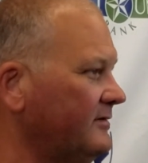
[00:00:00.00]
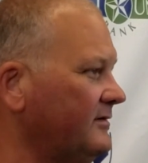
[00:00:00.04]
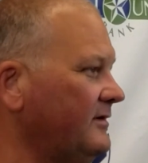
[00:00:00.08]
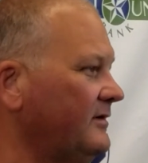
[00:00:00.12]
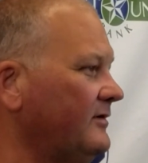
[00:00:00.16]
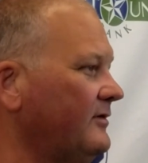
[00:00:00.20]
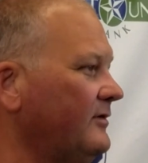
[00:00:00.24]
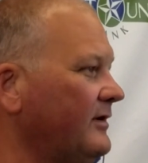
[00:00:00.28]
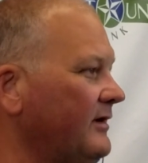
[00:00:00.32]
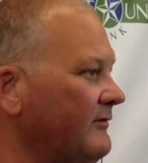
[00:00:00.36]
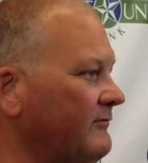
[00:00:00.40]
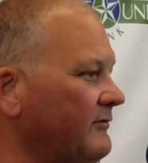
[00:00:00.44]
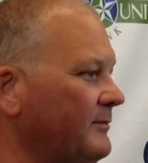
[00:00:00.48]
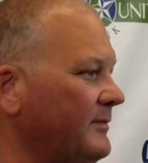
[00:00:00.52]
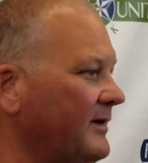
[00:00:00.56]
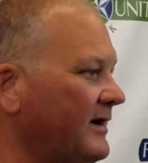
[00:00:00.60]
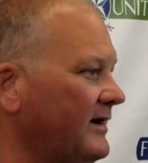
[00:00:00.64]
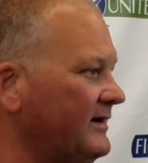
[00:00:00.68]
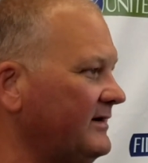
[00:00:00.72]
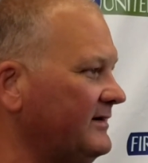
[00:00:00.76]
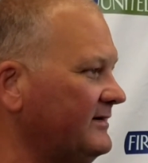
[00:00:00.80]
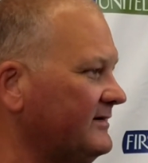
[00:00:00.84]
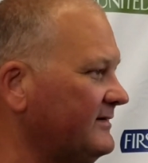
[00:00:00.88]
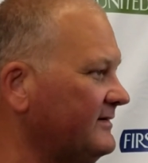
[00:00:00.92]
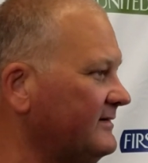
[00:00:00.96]
You know,
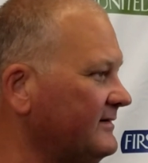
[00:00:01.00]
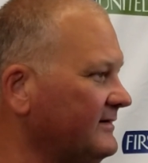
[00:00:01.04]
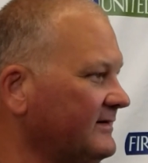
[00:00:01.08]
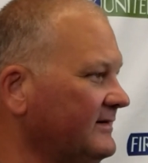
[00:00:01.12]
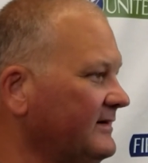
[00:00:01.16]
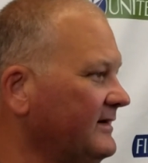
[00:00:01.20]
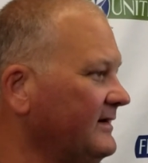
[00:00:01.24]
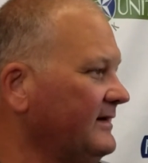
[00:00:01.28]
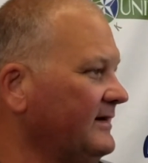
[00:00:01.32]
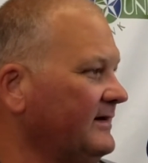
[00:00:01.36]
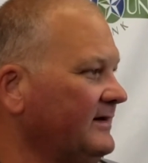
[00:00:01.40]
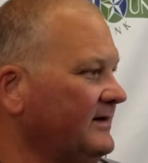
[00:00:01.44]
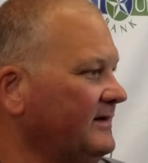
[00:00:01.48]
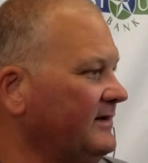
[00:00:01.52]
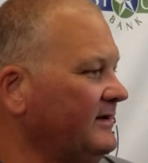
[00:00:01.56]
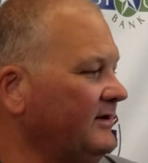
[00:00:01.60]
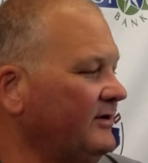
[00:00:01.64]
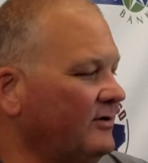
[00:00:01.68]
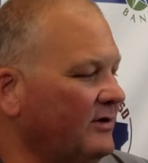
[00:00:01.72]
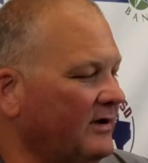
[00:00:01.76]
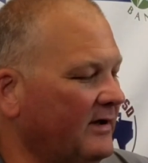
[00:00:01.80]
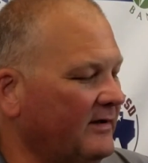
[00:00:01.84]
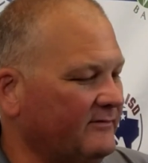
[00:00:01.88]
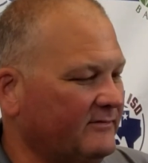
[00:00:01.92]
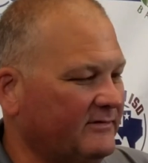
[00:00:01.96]
everybody's, you
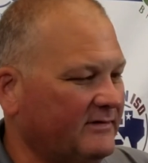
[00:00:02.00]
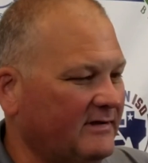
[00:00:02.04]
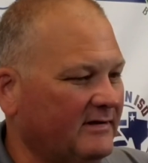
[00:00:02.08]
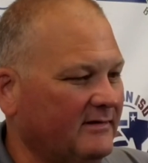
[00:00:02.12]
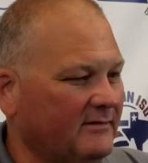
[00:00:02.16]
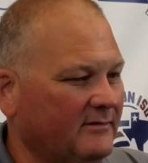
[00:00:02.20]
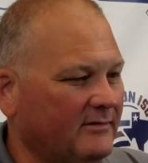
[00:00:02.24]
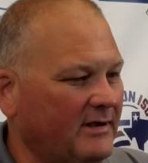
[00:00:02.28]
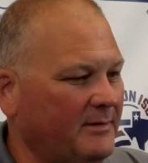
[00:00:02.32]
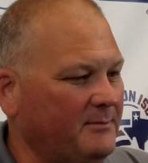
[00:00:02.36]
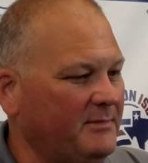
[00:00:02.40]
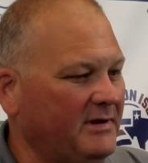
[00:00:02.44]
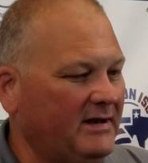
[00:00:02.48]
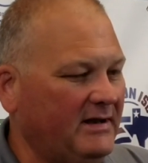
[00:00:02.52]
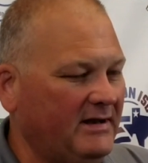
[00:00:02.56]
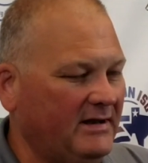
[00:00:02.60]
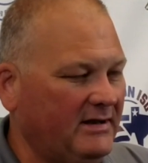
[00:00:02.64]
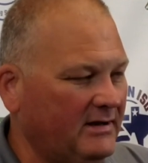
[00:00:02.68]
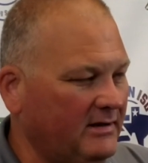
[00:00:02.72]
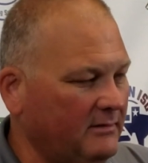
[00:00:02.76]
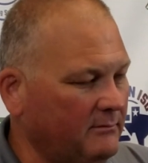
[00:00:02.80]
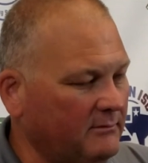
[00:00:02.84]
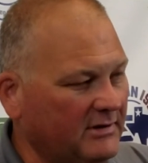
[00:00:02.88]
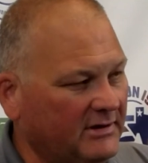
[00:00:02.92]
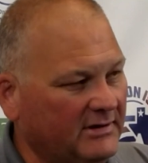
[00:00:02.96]
know, I've figured out how many
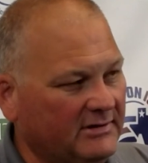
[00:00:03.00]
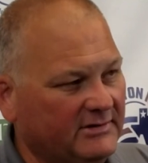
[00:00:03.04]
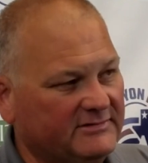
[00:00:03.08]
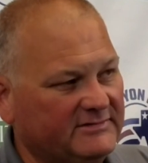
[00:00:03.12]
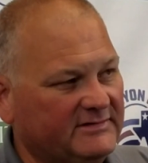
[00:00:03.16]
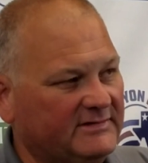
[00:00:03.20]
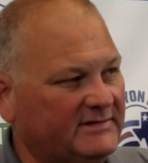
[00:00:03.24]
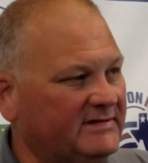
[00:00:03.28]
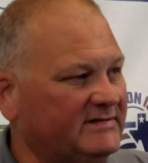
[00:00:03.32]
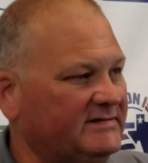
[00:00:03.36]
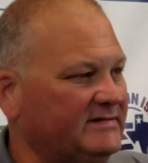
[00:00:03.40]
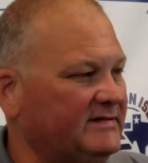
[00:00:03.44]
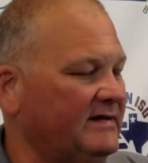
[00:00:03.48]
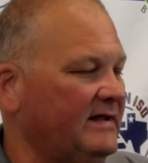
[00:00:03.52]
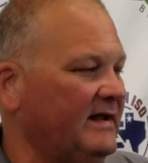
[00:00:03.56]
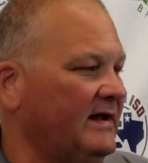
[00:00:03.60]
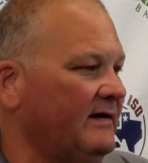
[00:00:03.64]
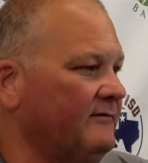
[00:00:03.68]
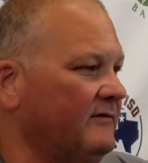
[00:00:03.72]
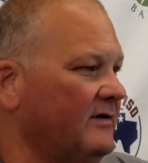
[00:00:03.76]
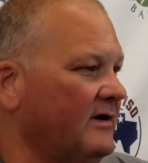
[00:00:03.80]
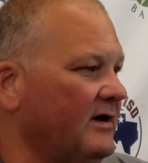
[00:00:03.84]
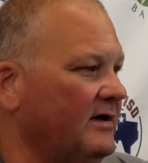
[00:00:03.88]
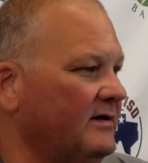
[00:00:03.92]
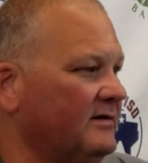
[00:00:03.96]
emails of this and that
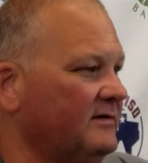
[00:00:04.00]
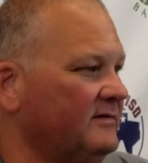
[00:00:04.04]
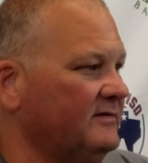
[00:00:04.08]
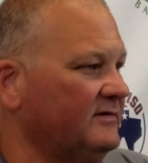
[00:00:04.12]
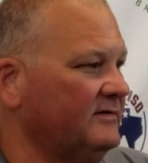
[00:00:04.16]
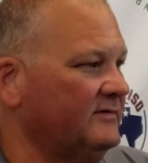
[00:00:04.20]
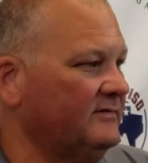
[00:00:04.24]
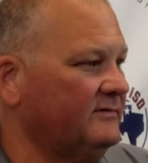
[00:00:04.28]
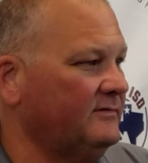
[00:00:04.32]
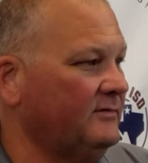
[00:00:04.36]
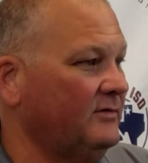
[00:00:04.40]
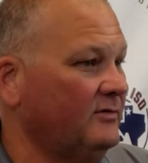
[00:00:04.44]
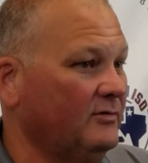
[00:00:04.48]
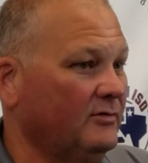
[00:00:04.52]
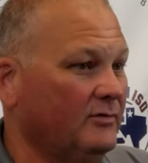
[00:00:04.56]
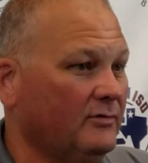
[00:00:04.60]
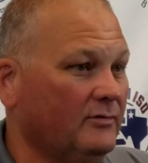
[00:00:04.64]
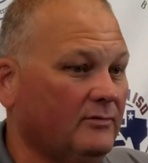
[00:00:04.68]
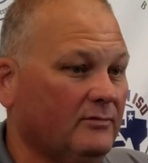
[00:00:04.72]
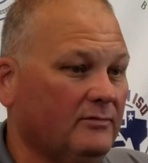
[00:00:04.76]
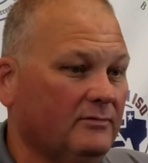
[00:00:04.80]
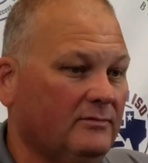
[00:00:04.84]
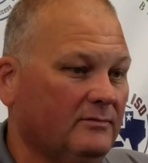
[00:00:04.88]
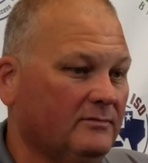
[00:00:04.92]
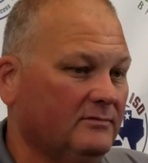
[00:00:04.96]
I've gotten, just, you
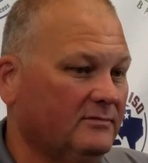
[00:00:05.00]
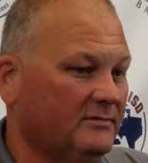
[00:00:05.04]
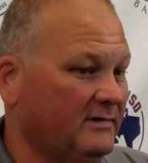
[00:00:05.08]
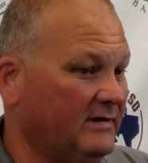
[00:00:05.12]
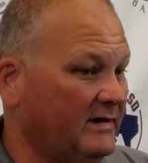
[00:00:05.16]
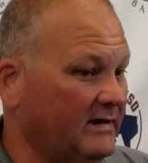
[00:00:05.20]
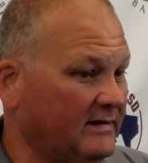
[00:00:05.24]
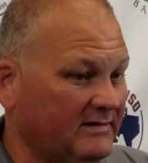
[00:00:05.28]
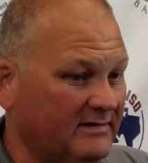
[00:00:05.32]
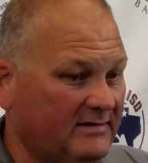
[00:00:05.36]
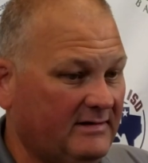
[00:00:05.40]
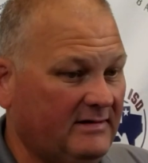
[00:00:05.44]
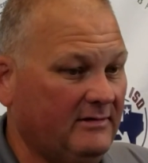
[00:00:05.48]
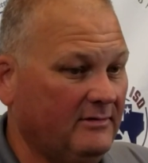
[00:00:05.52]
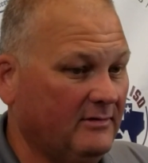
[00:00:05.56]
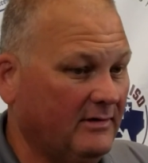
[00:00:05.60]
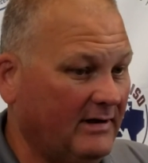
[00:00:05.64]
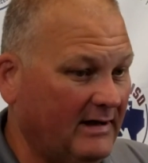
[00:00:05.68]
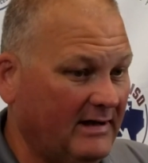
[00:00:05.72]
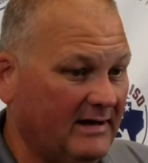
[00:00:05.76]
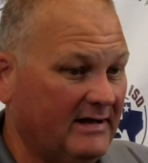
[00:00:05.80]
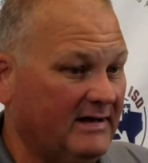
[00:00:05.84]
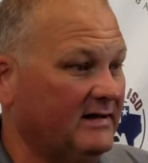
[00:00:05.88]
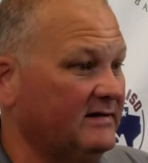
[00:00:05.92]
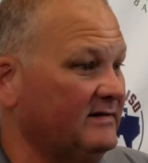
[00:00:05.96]
know, getting, you know,
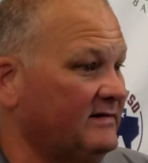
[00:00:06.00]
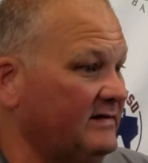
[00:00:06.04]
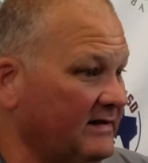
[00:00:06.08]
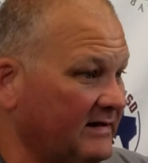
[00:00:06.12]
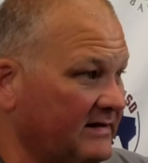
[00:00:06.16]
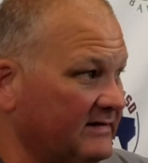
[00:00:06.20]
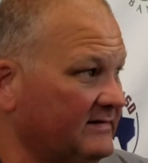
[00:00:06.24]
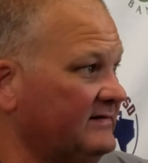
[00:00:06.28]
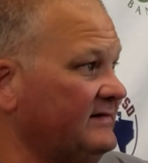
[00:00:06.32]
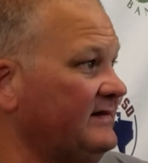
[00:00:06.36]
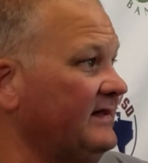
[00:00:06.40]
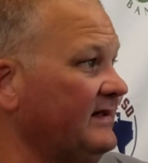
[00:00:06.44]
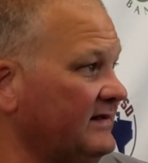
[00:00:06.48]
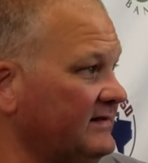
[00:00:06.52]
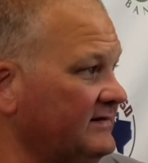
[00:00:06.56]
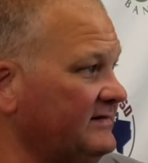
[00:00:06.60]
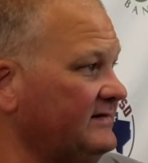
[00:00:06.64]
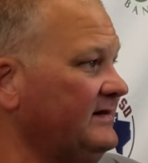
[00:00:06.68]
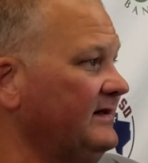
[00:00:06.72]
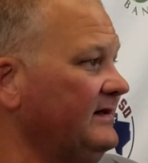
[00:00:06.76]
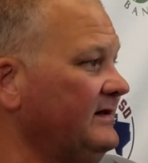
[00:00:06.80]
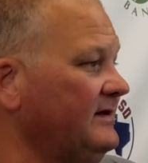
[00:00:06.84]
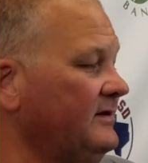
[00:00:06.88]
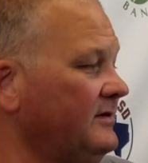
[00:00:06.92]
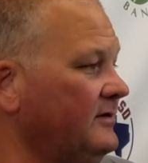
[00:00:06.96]
how to get tickets,
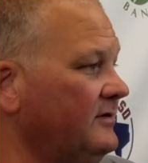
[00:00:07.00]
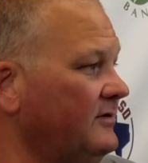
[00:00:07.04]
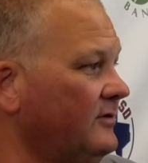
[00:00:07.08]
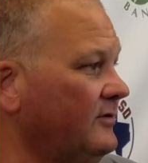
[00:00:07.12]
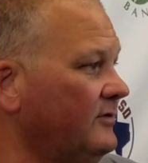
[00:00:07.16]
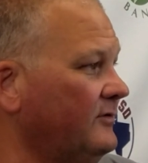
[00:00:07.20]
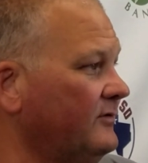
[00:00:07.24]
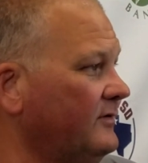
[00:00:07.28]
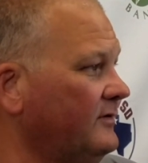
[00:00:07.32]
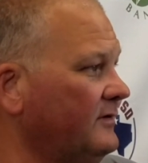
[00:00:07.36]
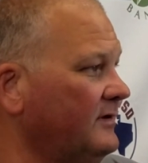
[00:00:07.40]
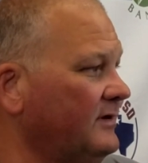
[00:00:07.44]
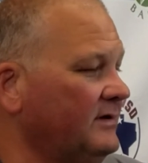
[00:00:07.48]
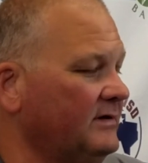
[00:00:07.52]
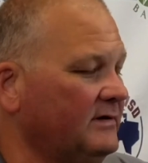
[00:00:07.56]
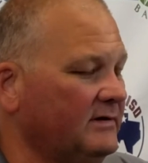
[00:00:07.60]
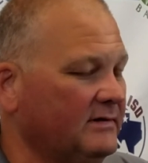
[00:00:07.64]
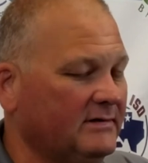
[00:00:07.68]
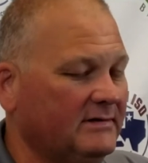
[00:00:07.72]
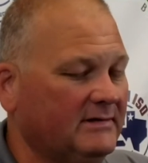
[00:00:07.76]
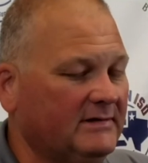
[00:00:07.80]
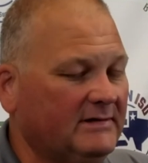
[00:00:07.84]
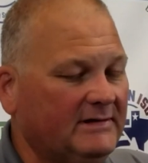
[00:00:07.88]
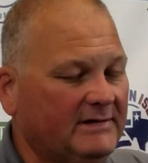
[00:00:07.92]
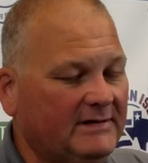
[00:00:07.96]
you
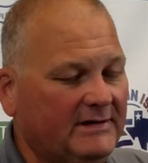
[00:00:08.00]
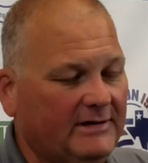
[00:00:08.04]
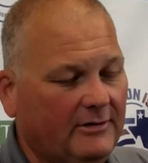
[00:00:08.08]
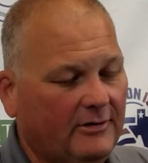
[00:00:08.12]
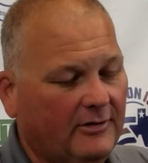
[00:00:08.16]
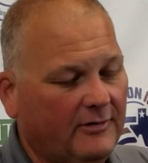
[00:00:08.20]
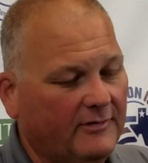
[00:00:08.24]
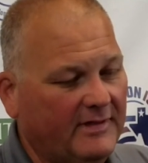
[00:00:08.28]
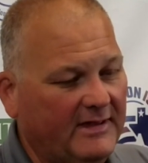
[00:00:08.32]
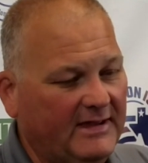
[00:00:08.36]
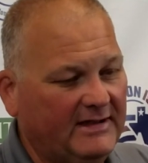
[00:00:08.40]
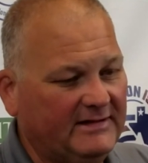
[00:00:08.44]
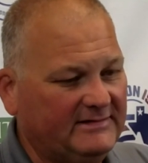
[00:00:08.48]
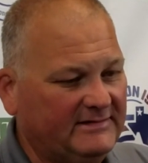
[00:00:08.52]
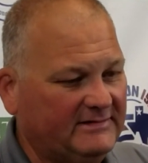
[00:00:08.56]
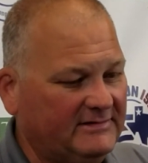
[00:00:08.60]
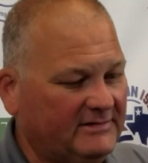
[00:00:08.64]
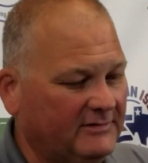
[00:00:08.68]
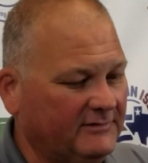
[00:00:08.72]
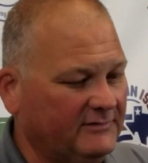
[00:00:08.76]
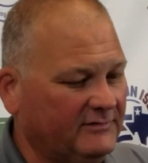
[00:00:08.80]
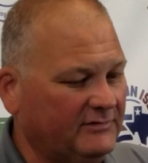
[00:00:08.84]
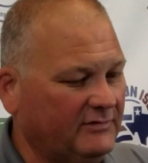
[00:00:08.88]
know, all that stuff.